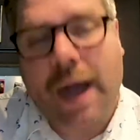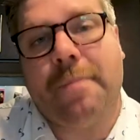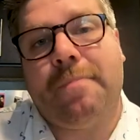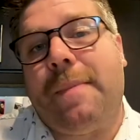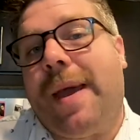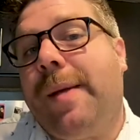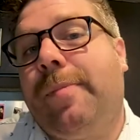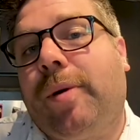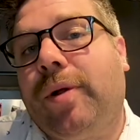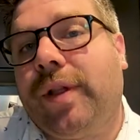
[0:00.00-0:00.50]

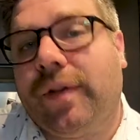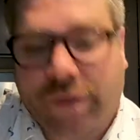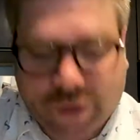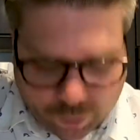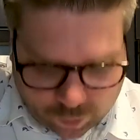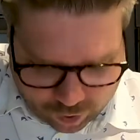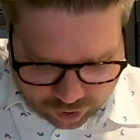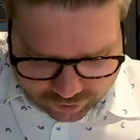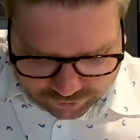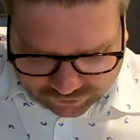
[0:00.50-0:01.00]
Maple if you
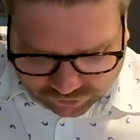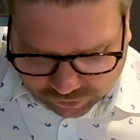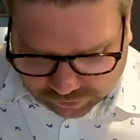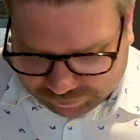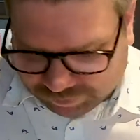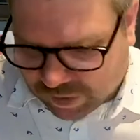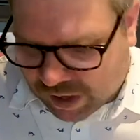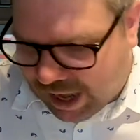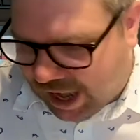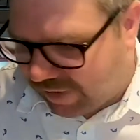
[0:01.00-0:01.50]
wanted to.
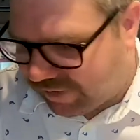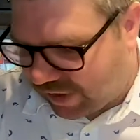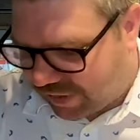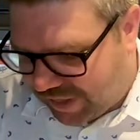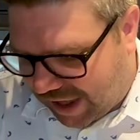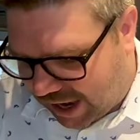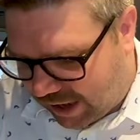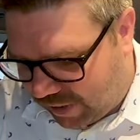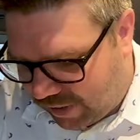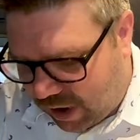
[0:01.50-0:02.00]
I've got
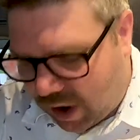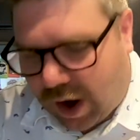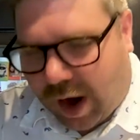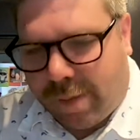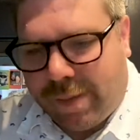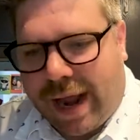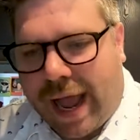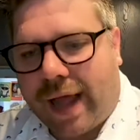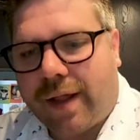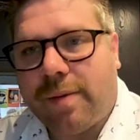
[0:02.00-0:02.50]
that in there. I'm
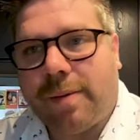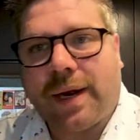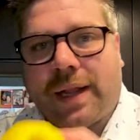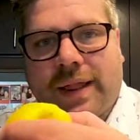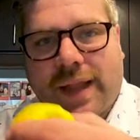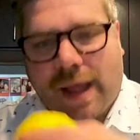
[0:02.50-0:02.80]
going to add a little bit of